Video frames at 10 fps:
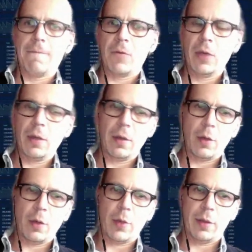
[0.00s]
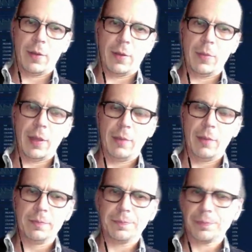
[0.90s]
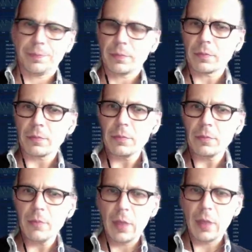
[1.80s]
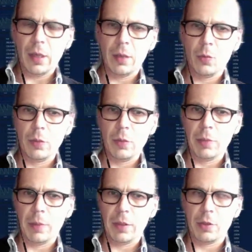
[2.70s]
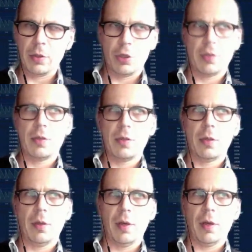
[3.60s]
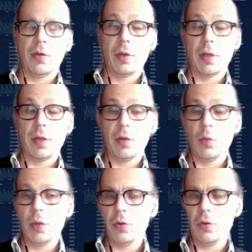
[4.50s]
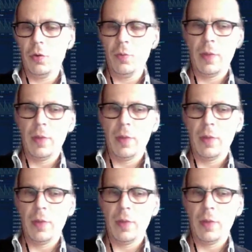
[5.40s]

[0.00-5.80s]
thinking quite some time, and we implemented just I think last week or so,